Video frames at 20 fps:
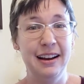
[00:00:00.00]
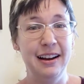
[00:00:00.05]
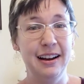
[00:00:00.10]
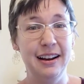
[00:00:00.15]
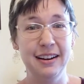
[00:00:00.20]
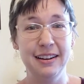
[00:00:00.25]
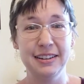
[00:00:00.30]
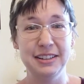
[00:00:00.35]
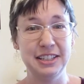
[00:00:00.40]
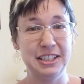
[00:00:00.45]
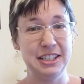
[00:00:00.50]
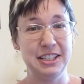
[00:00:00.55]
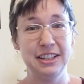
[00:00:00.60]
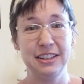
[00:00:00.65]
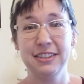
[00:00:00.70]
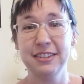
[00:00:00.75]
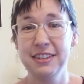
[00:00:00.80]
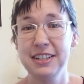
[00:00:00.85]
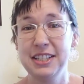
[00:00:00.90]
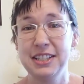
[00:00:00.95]
Our
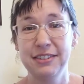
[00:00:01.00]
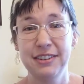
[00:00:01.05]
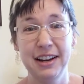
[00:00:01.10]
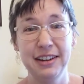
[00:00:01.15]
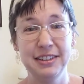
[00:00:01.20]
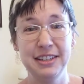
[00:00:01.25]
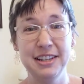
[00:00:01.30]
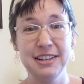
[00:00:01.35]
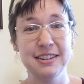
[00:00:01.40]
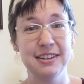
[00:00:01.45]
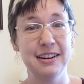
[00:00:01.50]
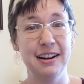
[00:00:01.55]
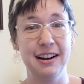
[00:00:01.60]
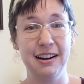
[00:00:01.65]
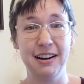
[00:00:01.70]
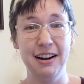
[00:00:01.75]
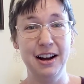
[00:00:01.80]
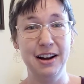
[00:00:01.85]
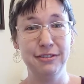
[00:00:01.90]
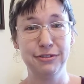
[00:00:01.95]
distilleries around here
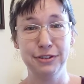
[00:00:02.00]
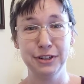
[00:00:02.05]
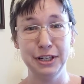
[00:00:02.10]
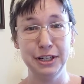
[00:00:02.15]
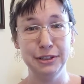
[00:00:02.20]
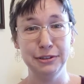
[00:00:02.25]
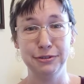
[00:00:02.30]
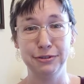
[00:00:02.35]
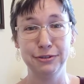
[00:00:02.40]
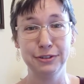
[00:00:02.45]
are offering